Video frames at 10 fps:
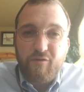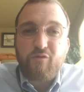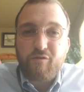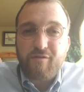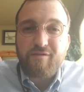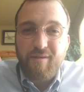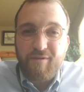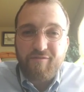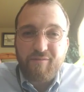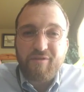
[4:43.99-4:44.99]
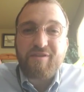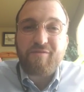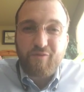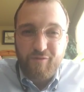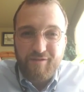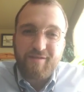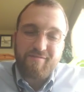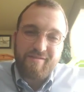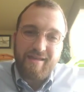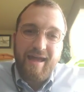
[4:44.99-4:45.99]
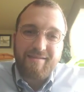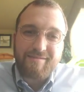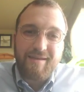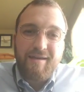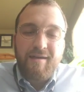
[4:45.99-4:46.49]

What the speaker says: usually stemming from the difficulty of the task.